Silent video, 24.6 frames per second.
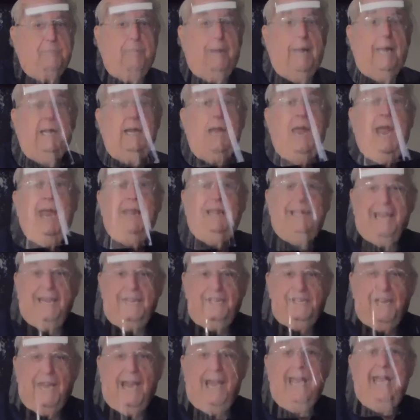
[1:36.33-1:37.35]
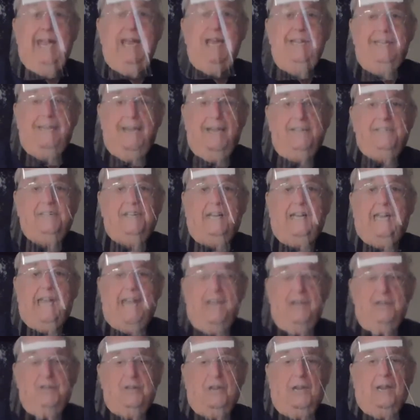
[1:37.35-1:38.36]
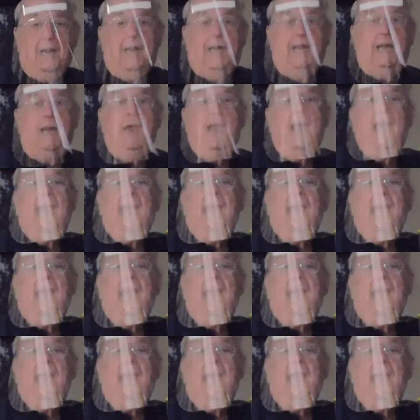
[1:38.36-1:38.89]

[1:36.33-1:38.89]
but they say he does occasionally.